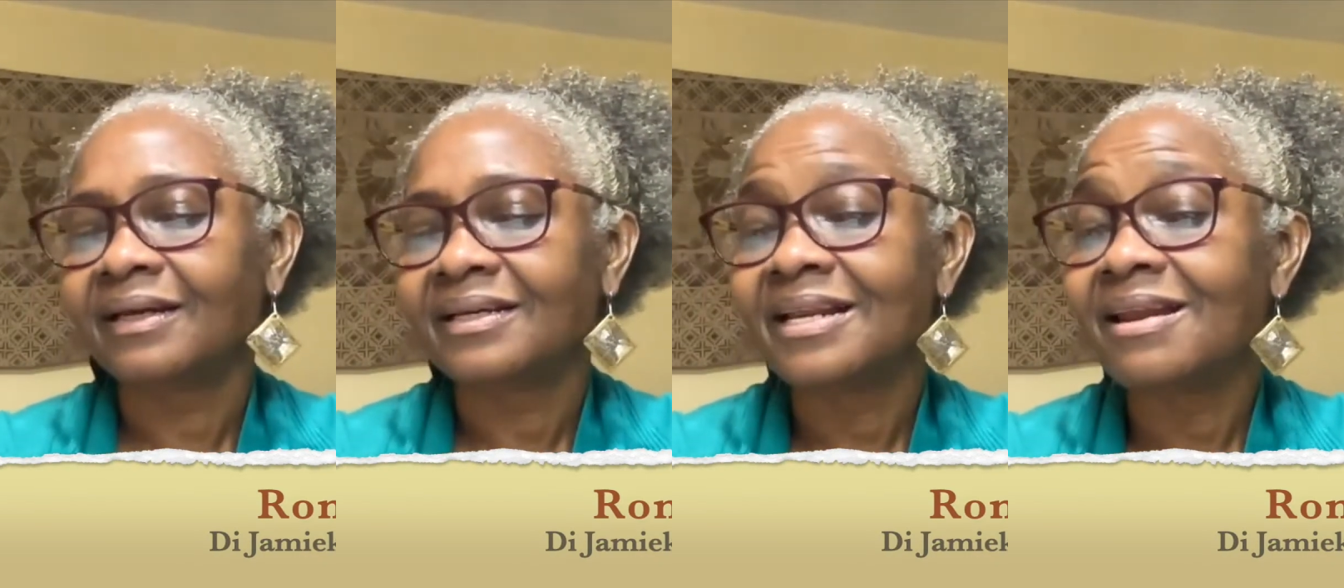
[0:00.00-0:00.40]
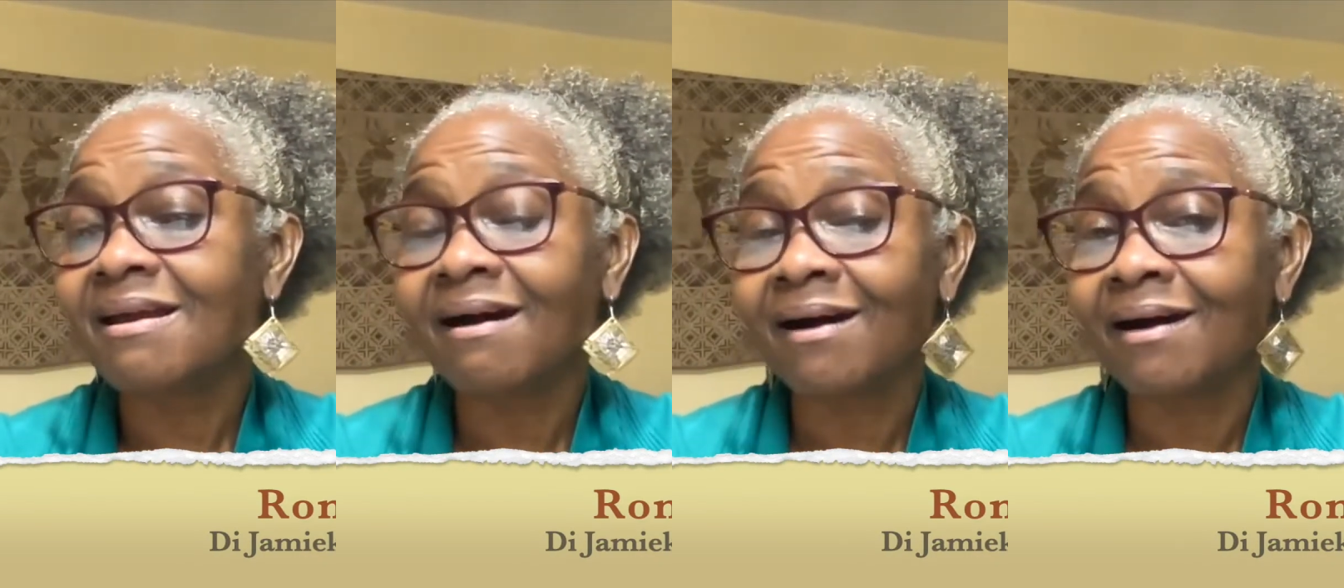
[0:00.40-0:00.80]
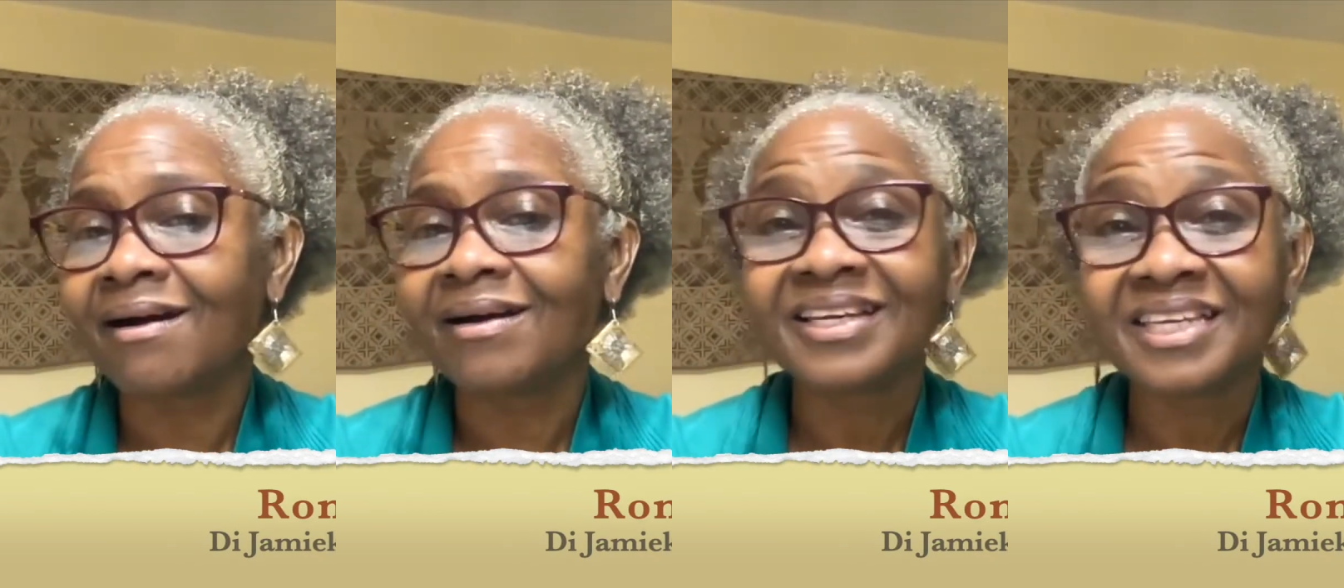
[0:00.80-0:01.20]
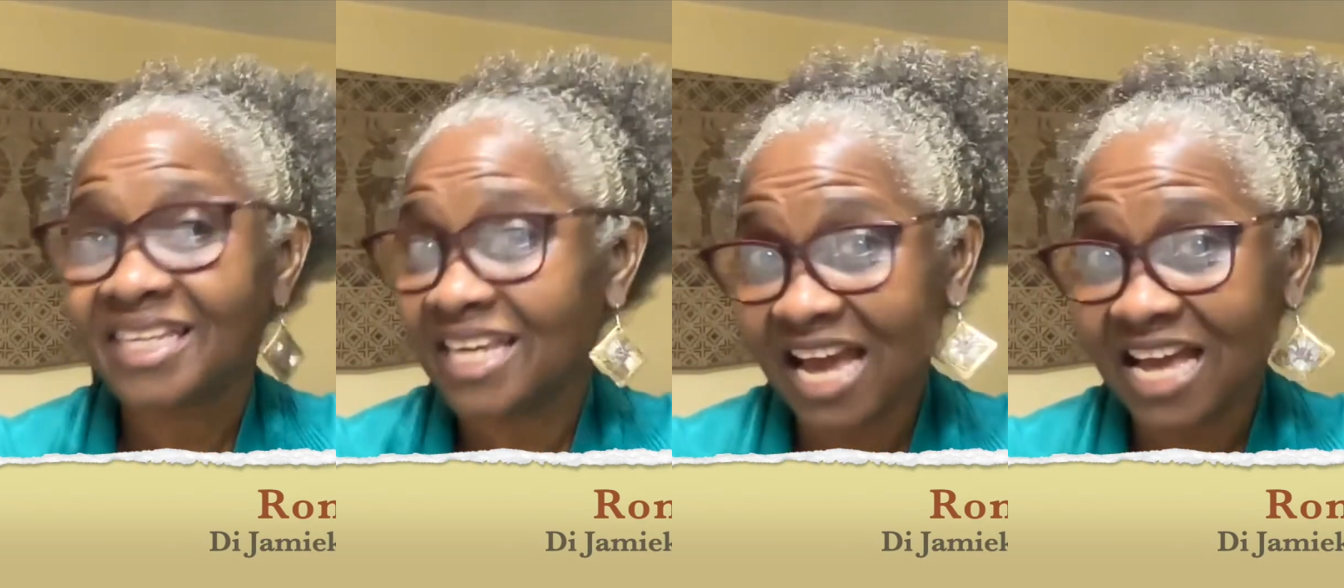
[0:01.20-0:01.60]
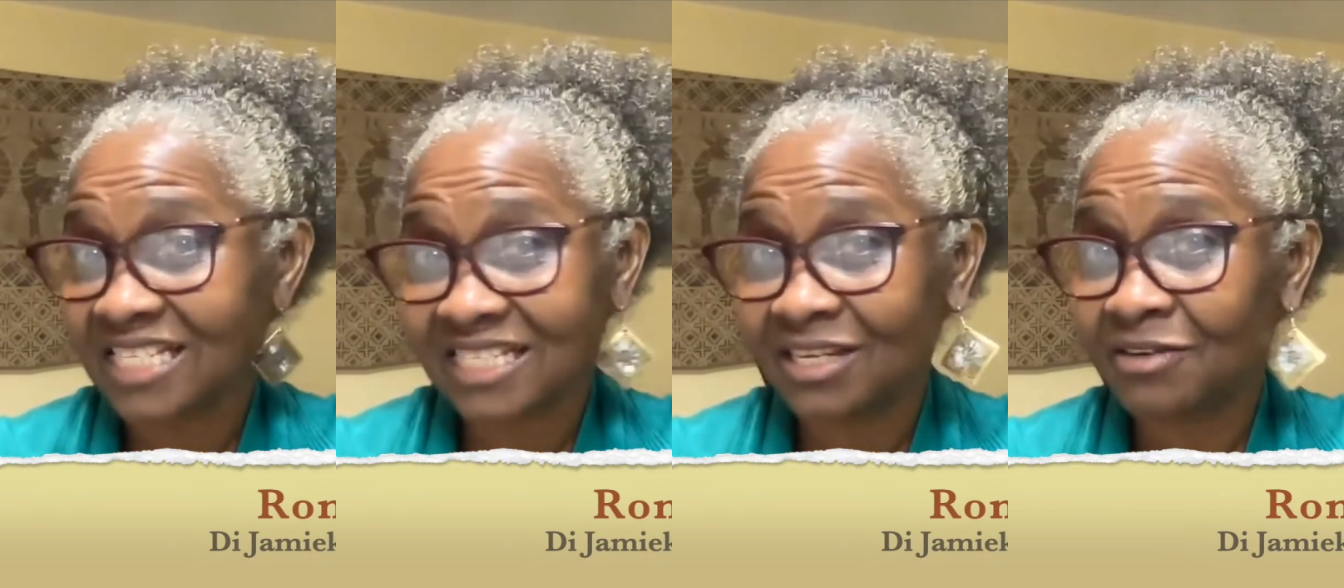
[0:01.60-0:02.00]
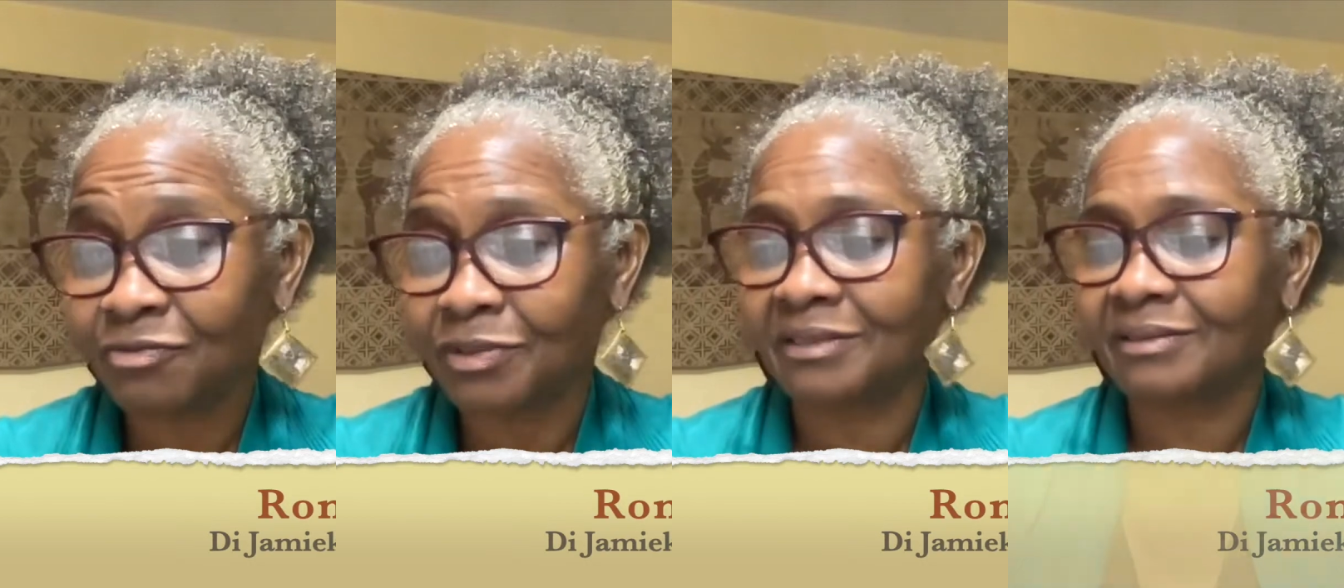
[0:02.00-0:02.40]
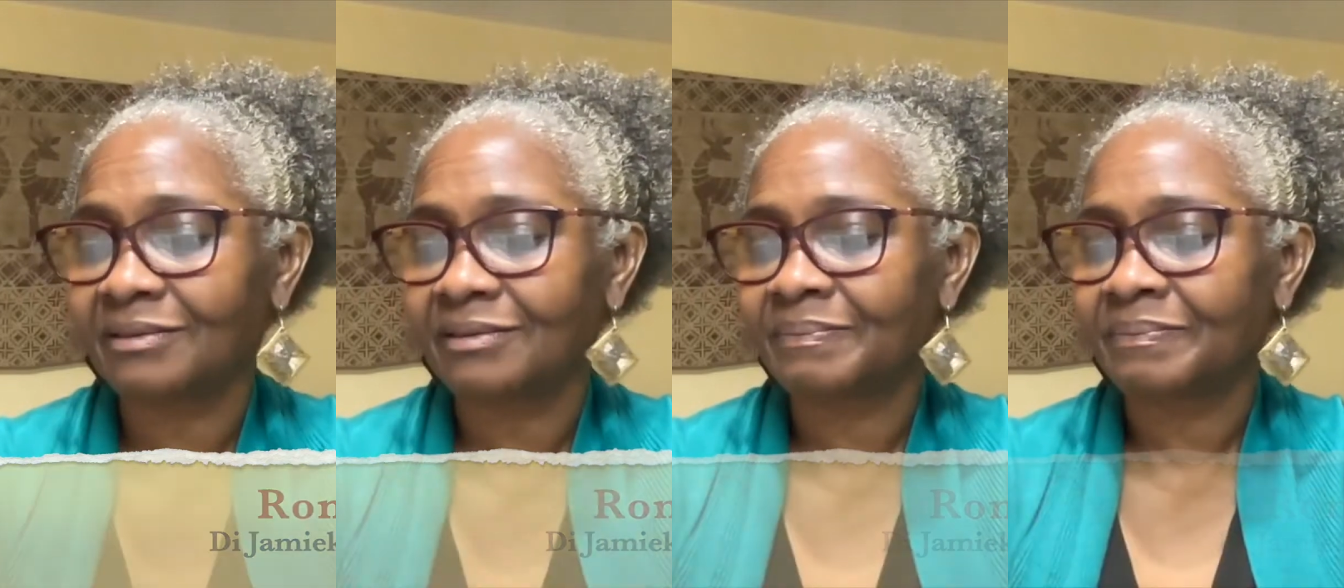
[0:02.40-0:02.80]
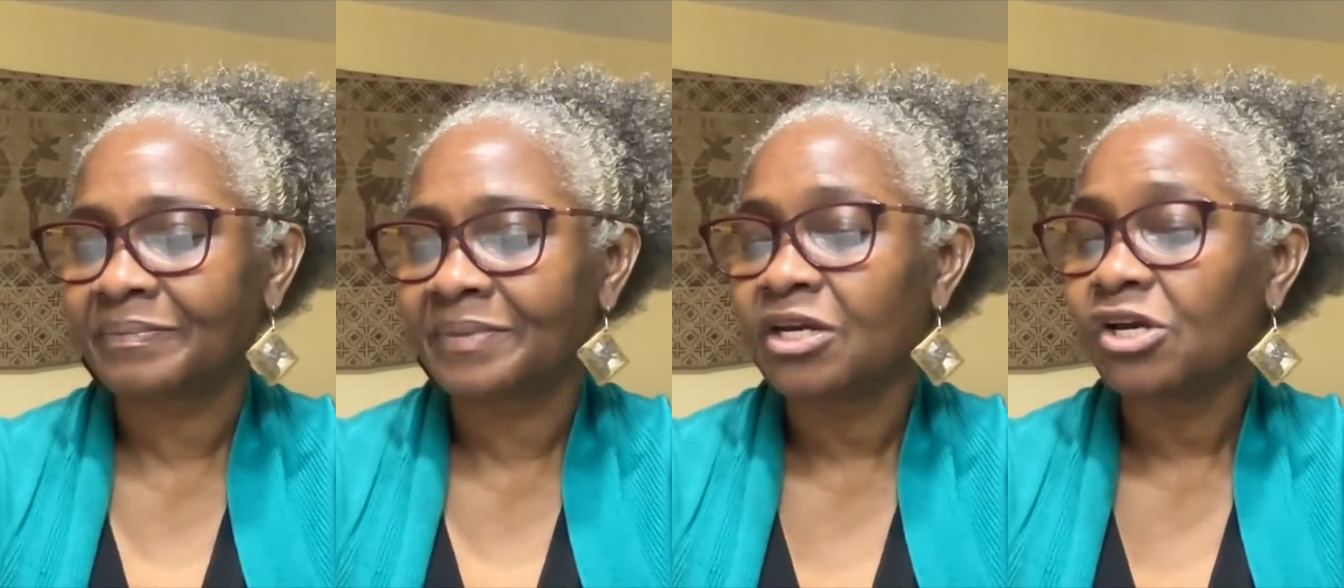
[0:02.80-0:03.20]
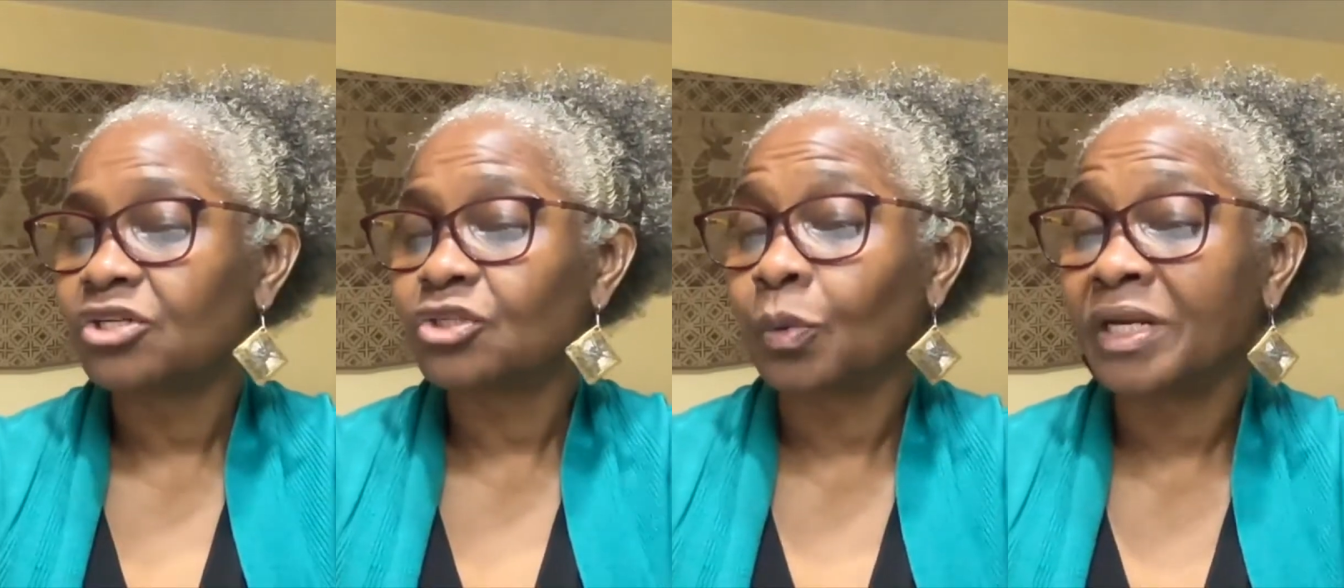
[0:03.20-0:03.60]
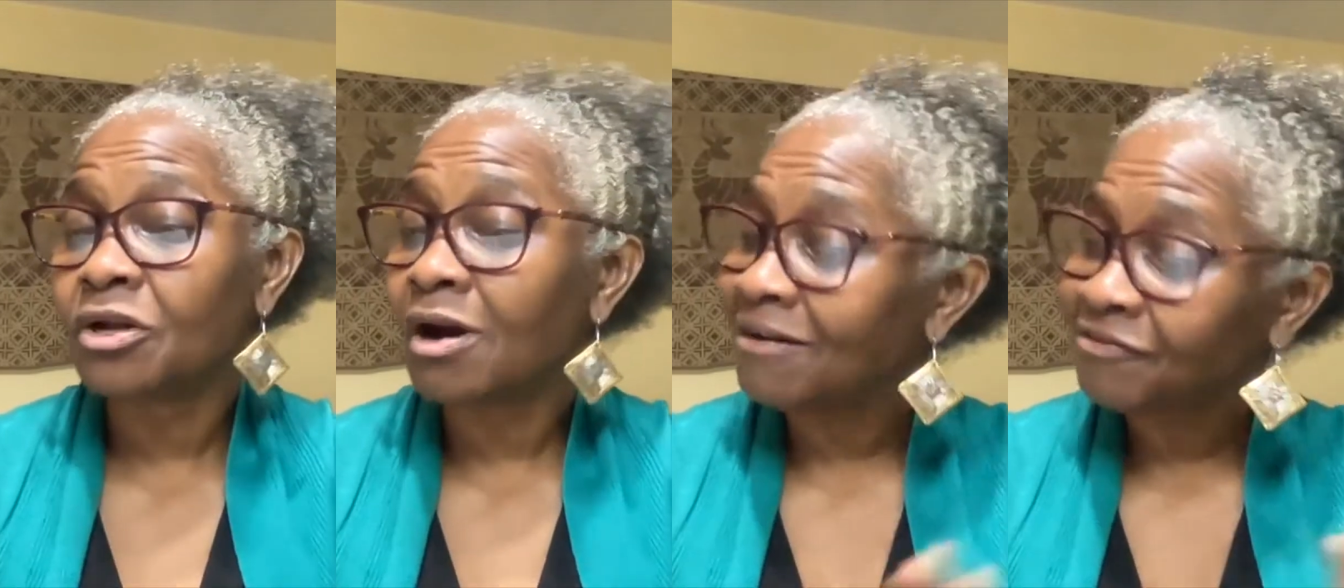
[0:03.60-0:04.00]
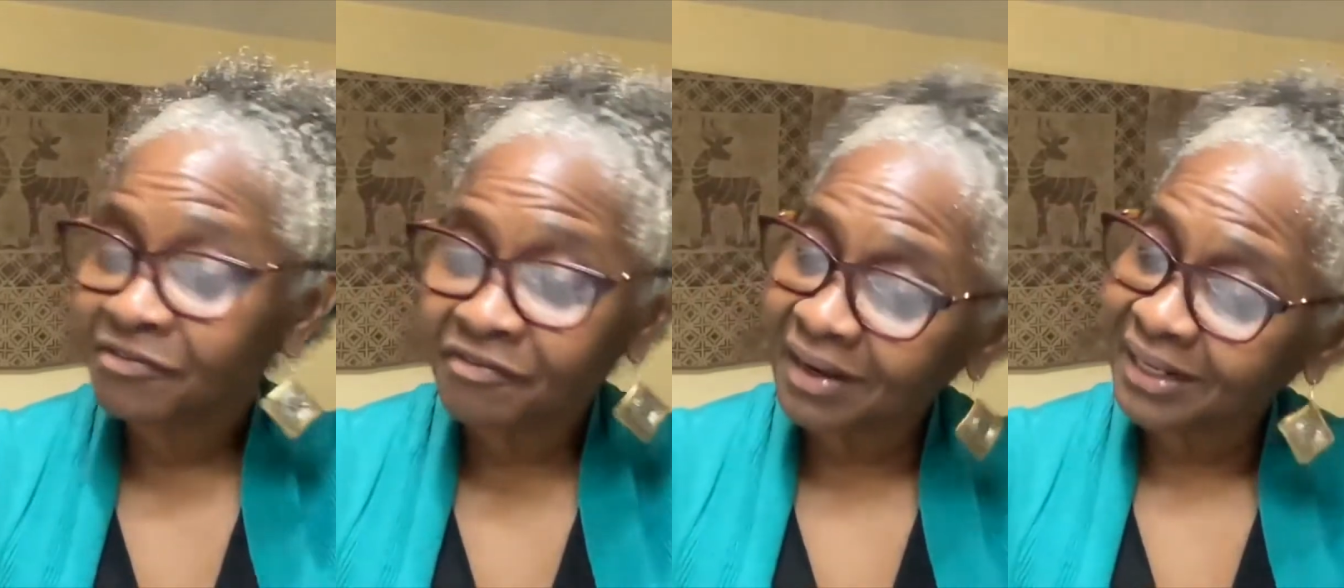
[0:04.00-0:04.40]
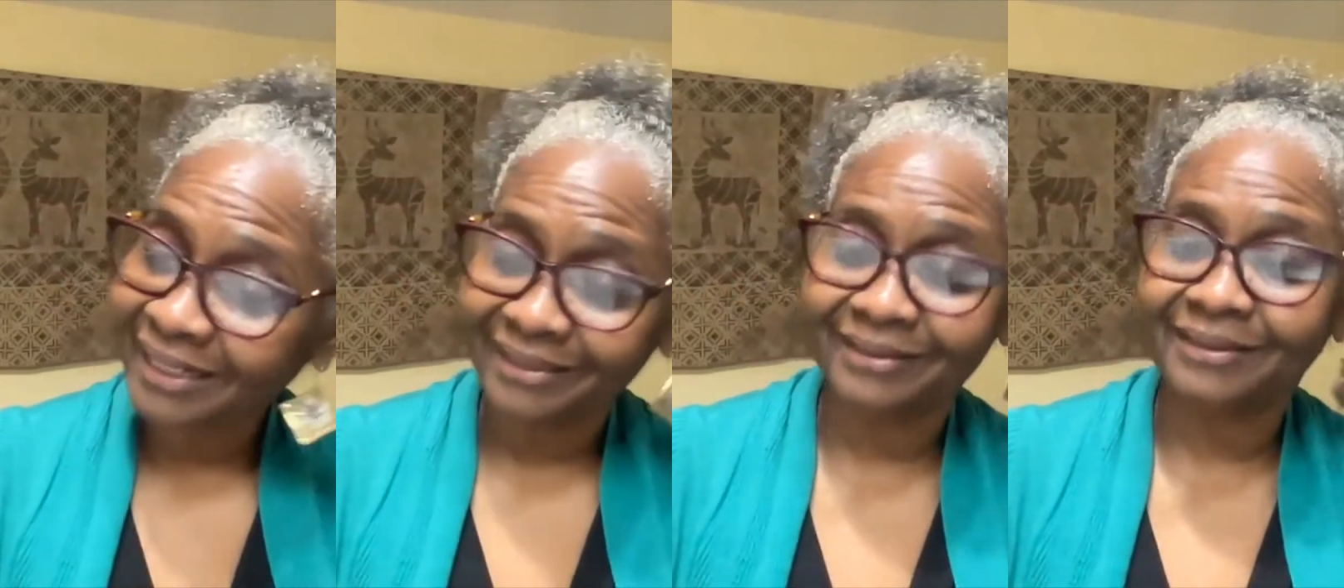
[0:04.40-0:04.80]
The law can't save we, so we not have to follow it.